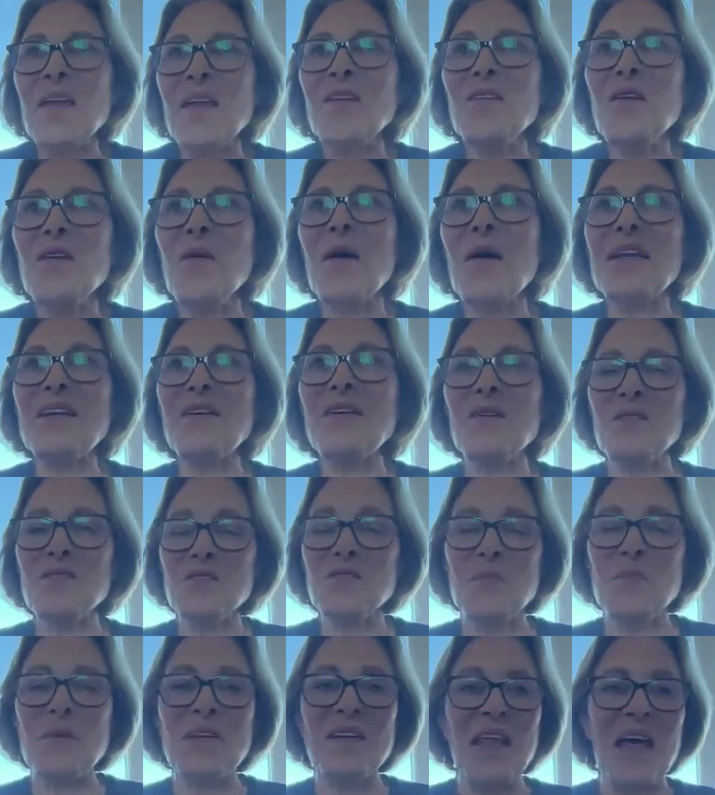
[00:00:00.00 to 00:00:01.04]
I know
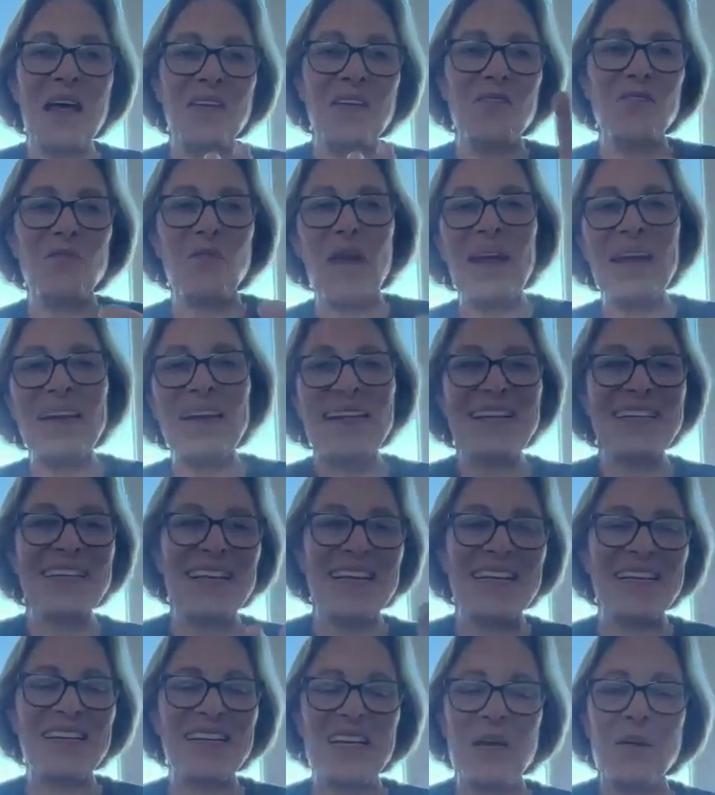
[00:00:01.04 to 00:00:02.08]
there's been a lot of writing
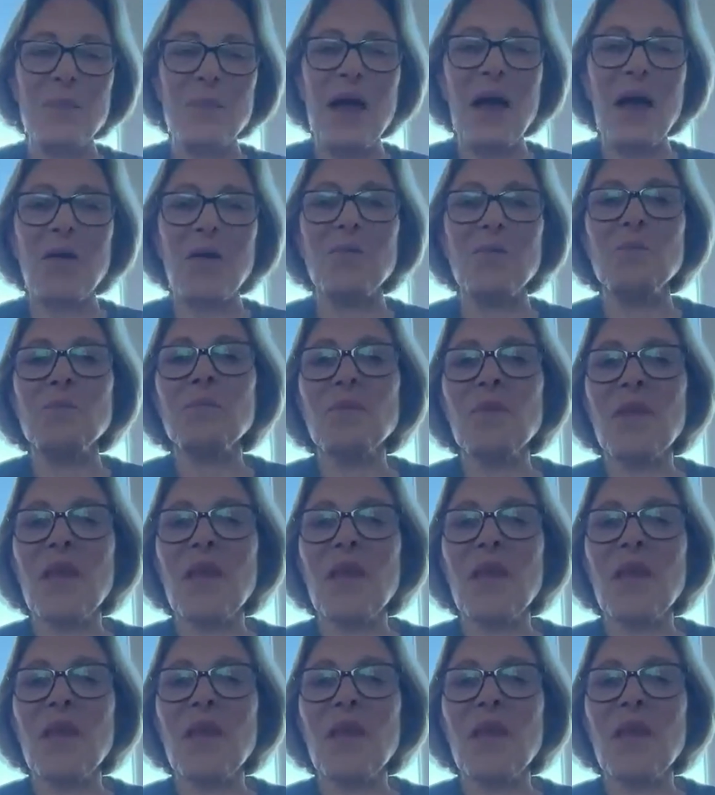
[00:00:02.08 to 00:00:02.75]
lately about,